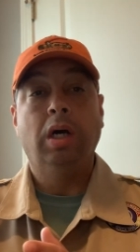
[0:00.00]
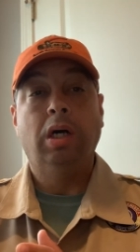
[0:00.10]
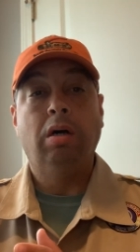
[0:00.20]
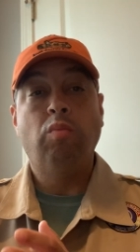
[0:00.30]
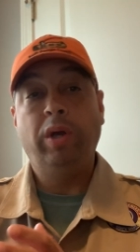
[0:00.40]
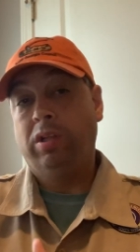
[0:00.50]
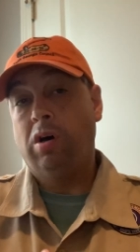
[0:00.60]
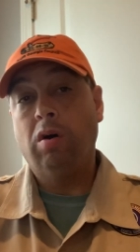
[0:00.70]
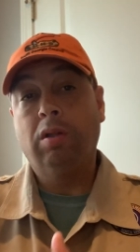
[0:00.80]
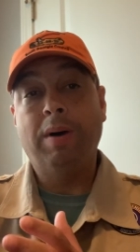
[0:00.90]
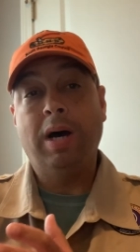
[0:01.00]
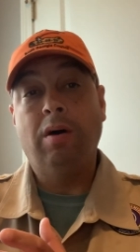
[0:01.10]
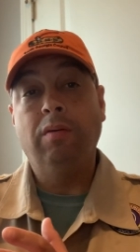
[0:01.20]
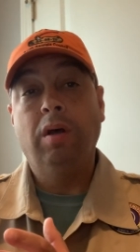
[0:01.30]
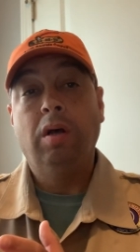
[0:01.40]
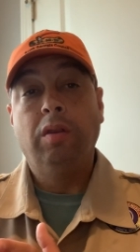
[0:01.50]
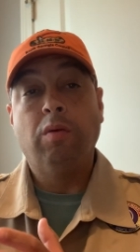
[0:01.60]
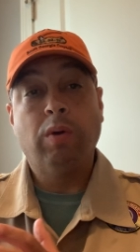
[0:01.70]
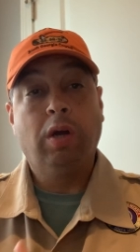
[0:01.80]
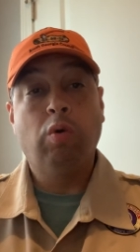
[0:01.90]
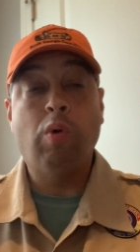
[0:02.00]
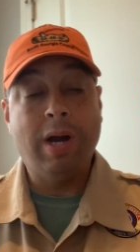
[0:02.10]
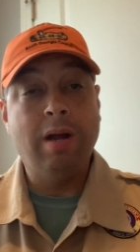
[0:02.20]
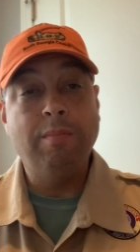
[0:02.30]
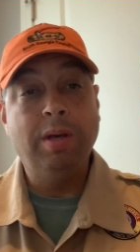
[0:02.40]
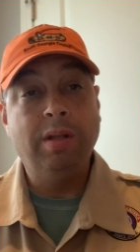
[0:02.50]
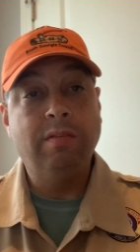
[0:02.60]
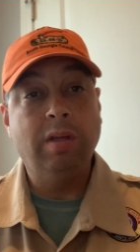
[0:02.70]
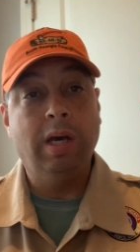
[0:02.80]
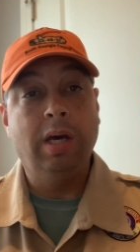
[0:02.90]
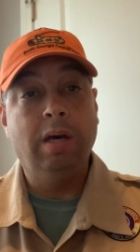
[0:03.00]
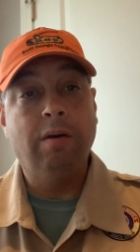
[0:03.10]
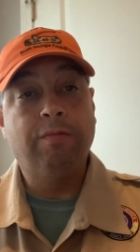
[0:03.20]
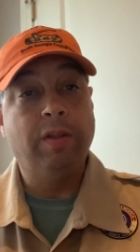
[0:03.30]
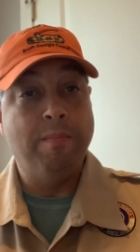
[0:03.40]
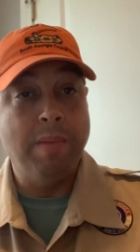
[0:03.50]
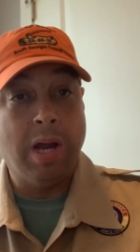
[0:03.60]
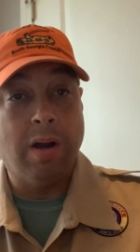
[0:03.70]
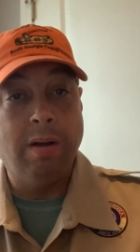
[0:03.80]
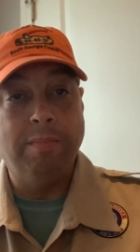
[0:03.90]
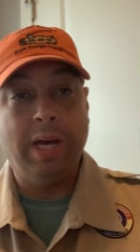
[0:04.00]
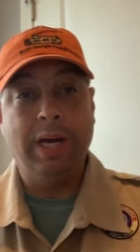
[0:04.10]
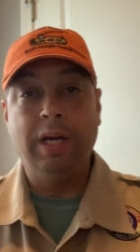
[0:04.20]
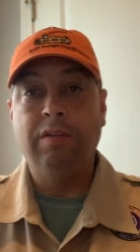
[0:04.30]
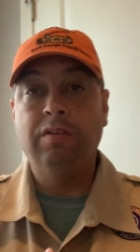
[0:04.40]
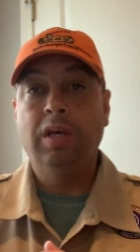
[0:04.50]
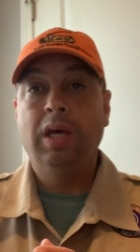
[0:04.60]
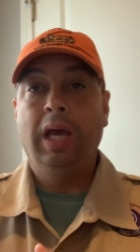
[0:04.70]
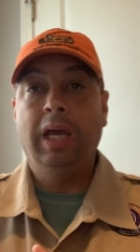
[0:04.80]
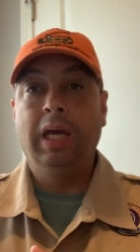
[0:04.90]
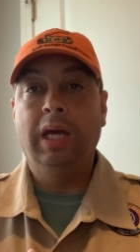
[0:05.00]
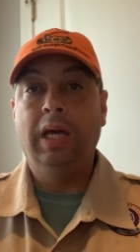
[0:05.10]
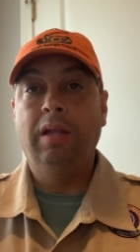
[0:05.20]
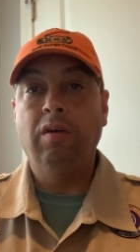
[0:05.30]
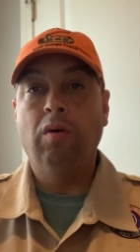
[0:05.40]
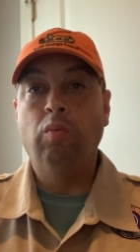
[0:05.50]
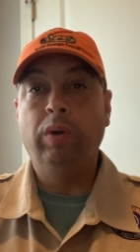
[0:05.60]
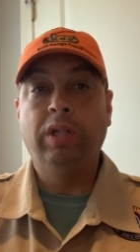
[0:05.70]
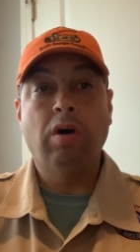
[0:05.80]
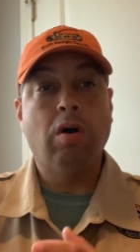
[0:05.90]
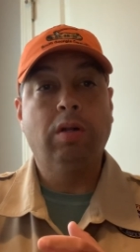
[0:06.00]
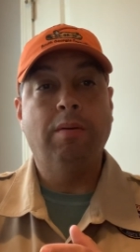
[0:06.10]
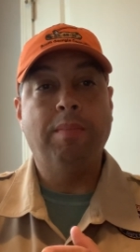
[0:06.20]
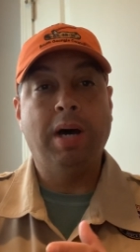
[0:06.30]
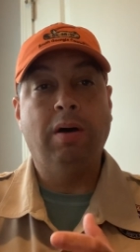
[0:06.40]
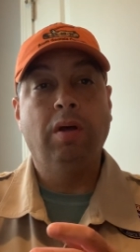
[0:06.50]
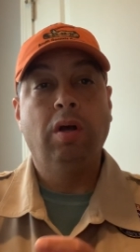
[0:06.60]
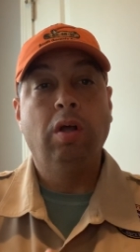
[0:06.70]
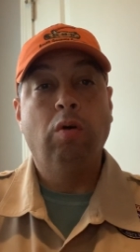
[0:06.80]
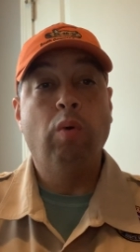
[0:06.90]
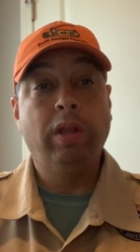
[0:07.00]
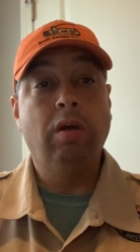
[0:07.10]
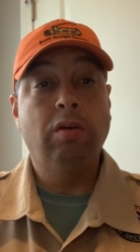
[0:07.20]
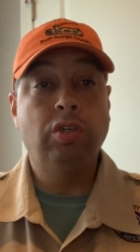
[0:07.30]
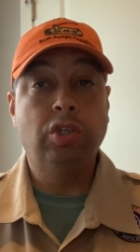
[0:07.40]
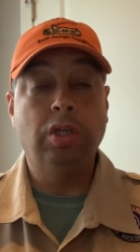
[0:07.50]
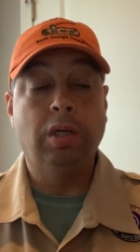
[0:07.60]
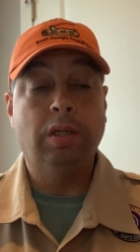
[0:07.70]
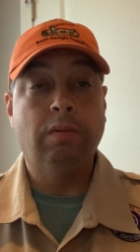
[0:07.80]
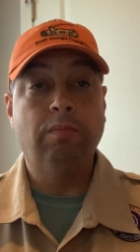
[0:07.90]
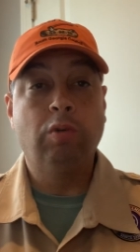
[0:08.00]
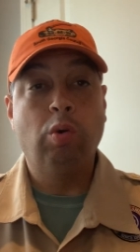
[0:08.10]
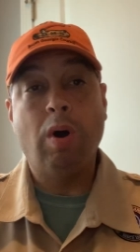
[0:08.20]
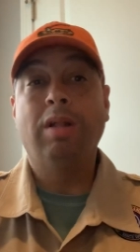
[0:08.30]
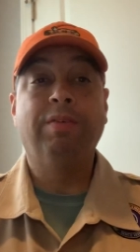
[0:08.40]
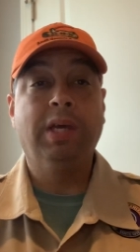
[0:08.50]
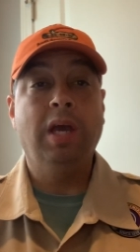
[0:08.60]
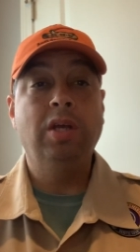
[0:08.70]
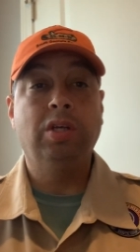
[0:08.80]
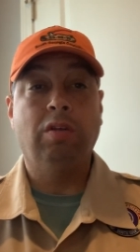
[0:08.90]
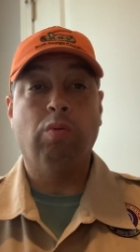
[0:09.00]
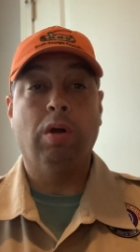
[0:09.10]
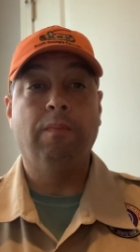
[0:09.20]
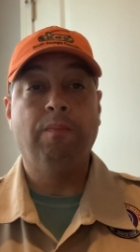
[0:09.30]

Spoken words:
We talked about the requirements for the merit badge, and we talked about what the qualifications were.